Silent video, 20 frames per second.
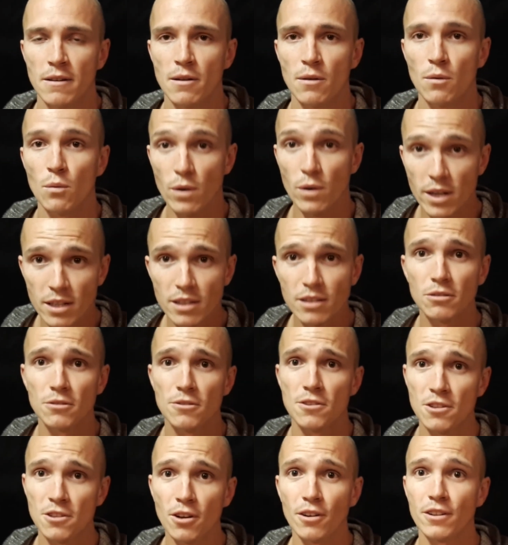we need to
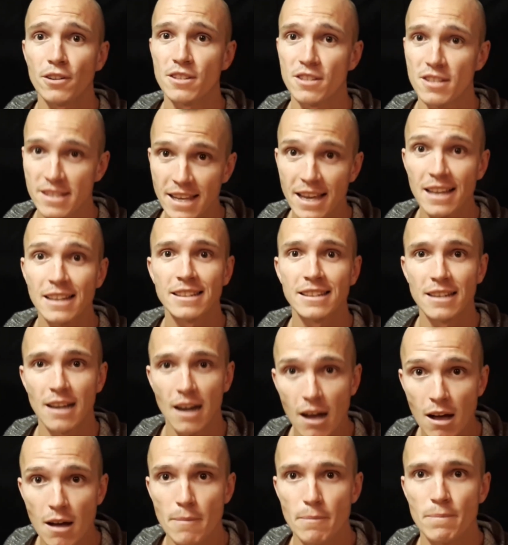start standing
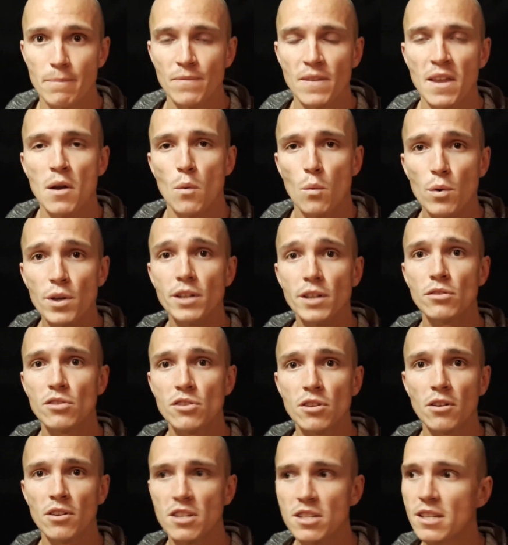up. We need to
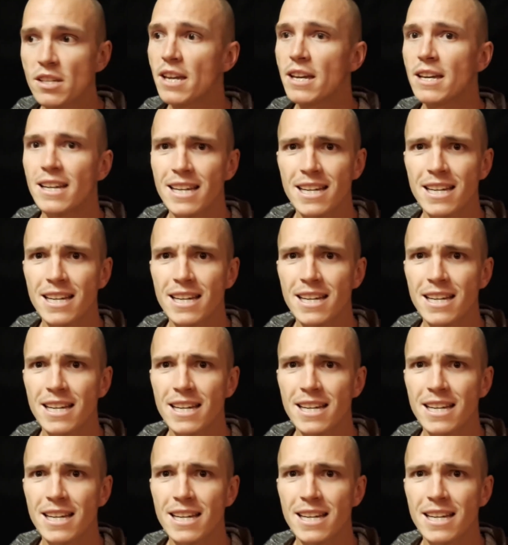start saying